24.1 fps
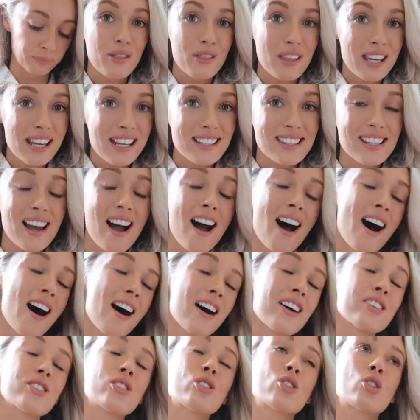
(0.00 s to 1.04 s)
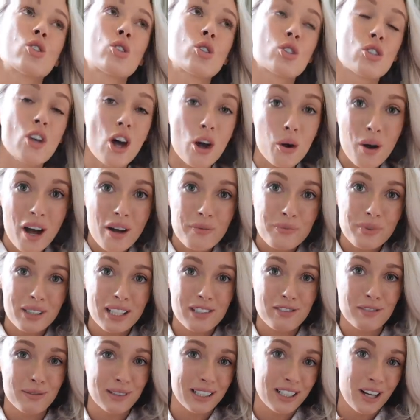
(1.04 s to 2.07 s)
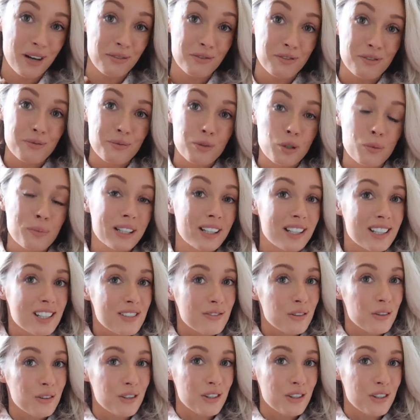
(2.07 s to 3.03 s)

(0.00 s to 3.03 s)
These are so unbelievably comfortable because of